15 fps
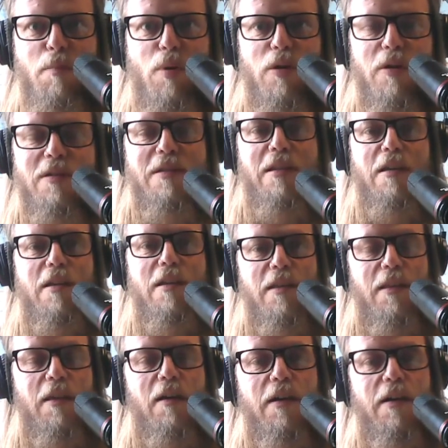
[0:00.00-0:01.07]
books that
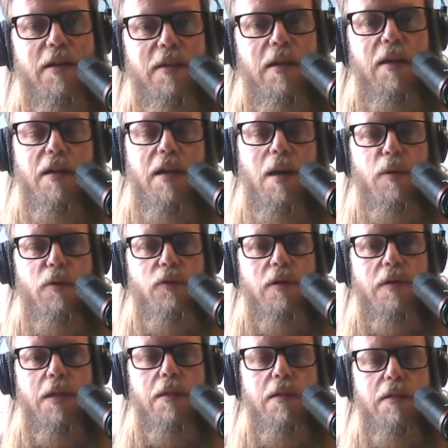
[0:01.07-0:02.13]
I'd come
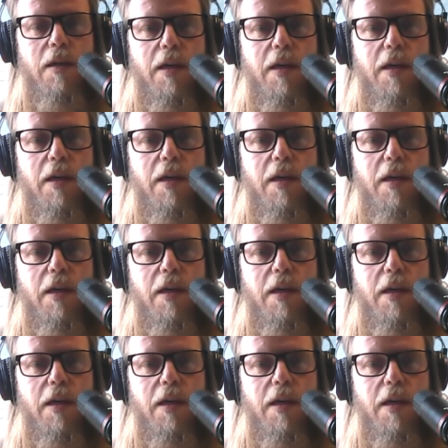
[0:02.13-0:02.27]
across in the